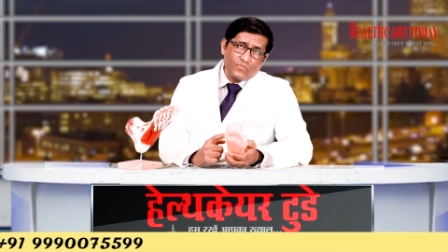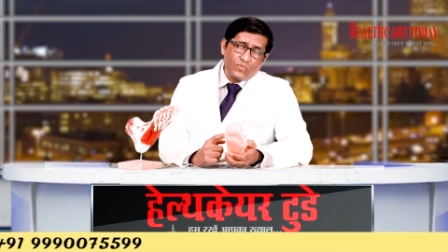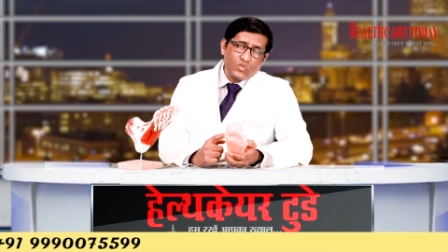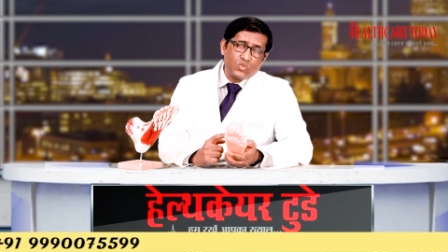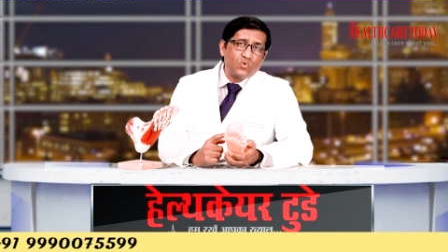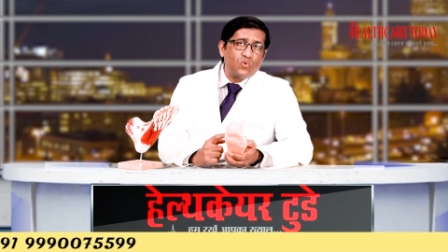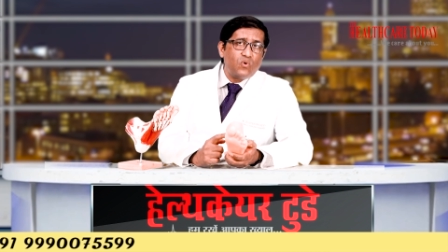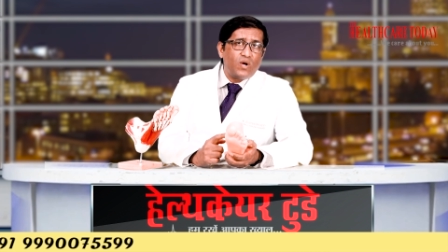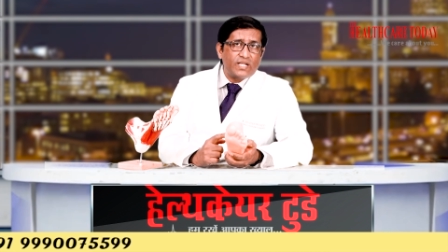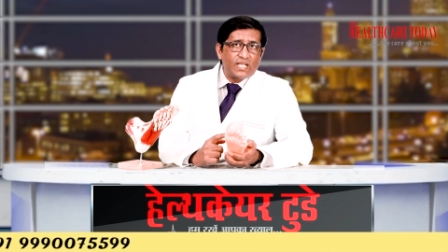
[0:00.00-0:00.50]

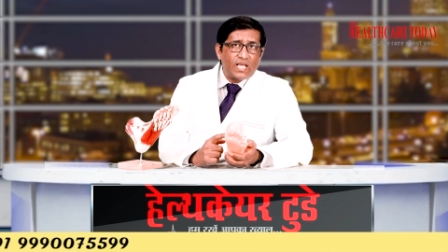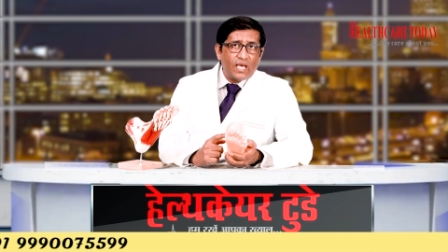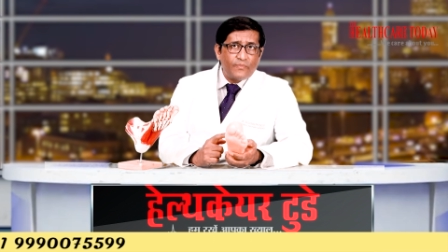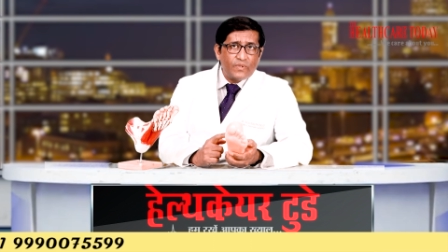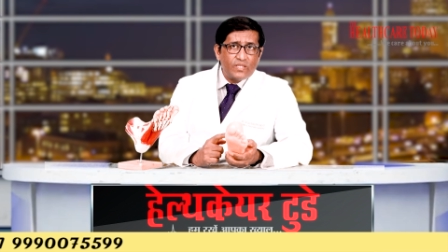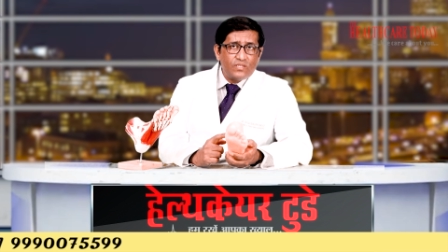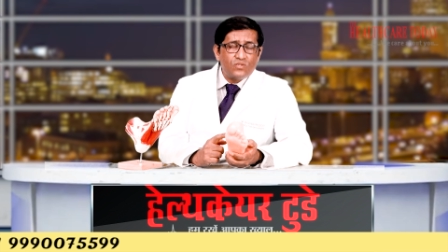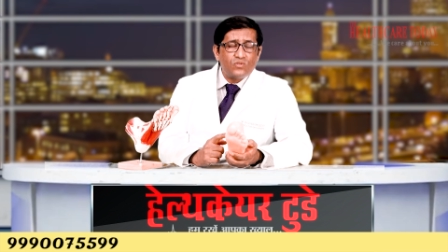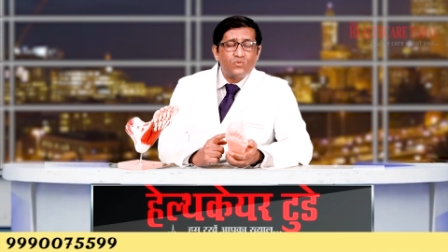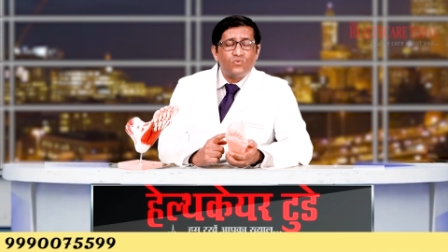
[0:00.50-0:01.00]
So what
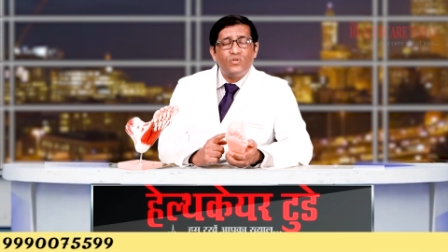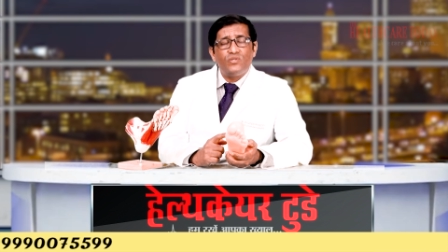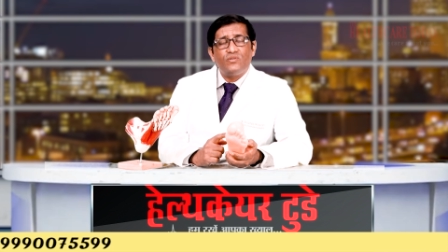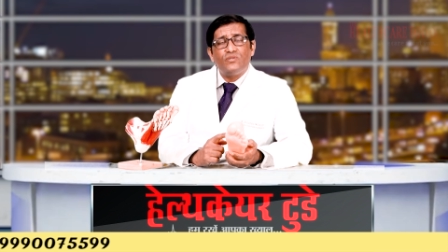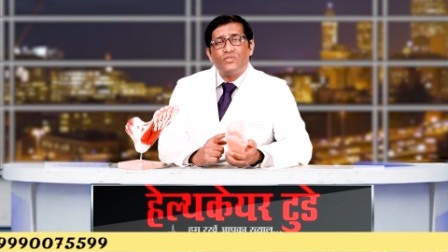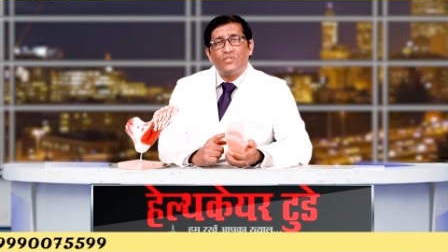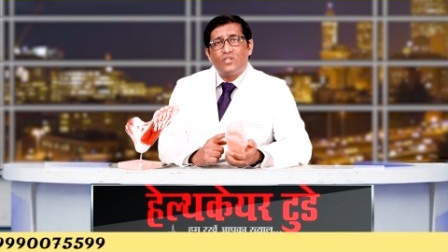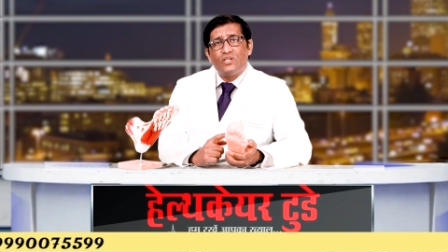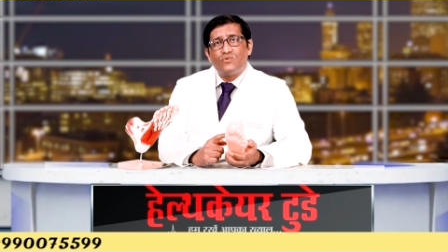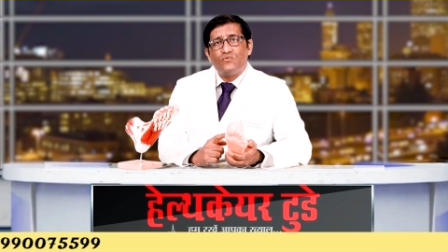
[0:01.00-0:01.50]
happens when you
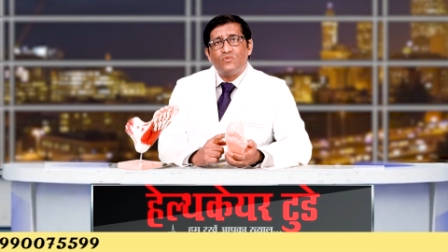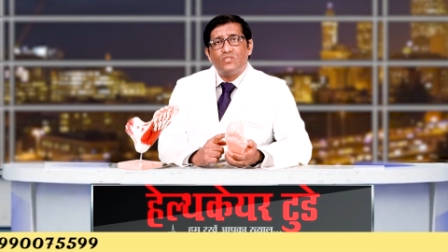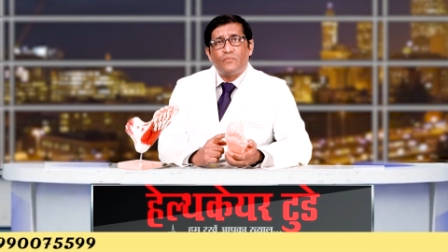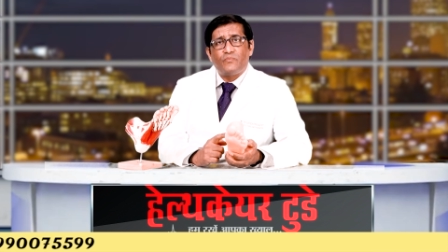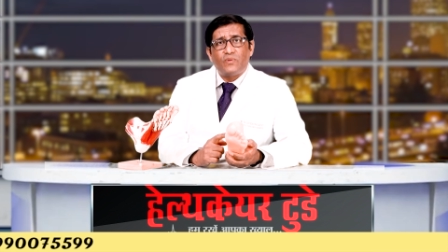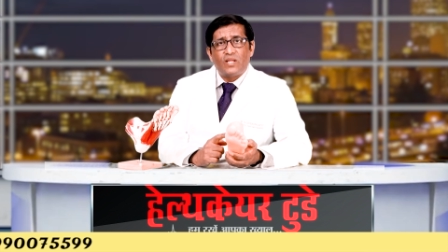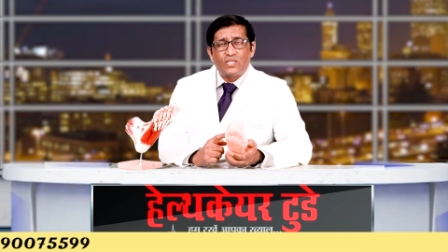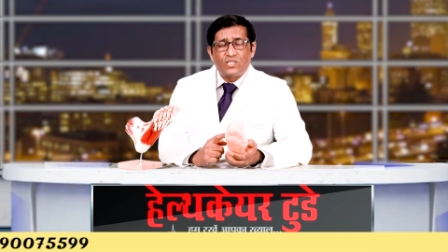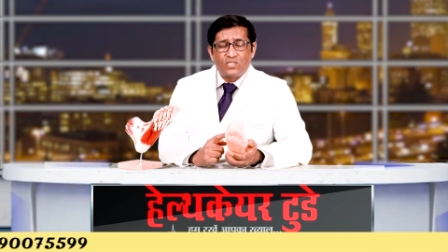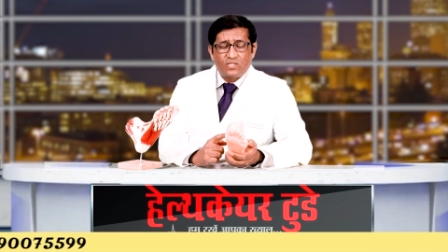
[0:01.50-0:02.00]
treat with the
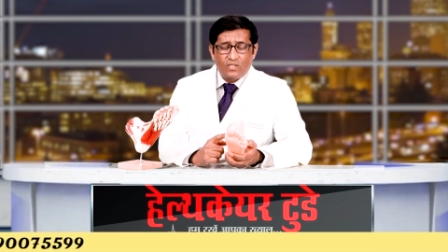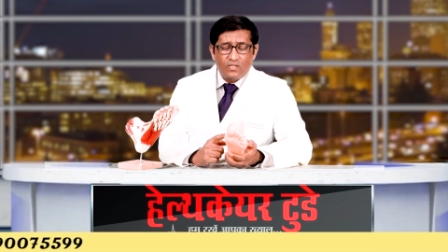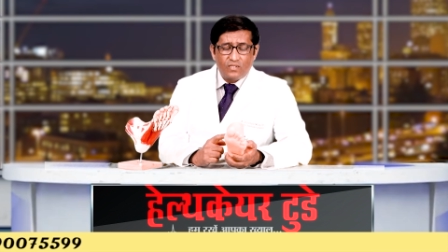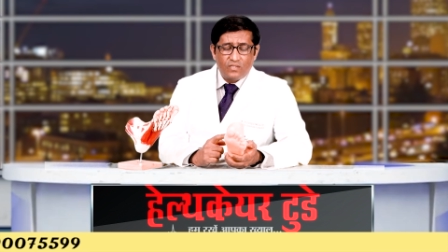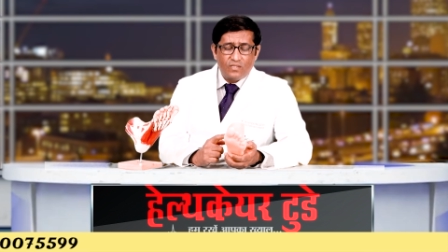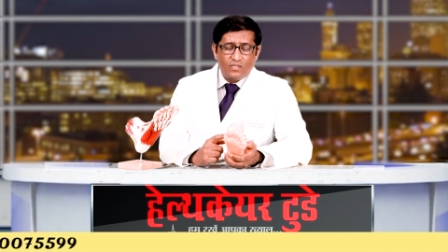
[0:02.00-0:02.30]
plaster?